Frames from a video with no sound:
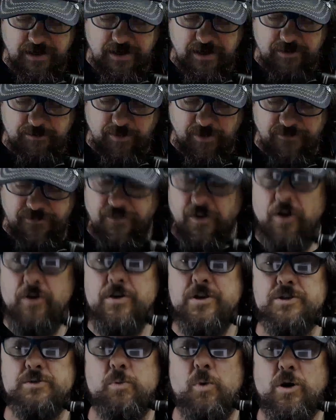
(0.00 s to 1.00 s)
My phone
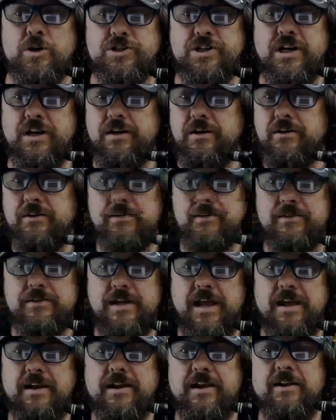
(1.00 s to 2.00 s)
is watching
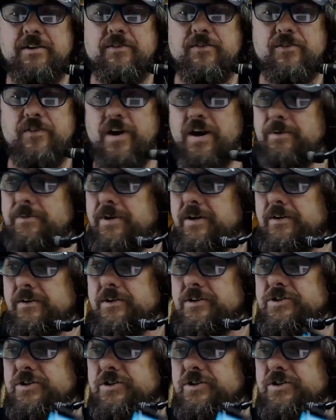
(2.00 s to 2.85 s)
down here in front of me. I'm going to show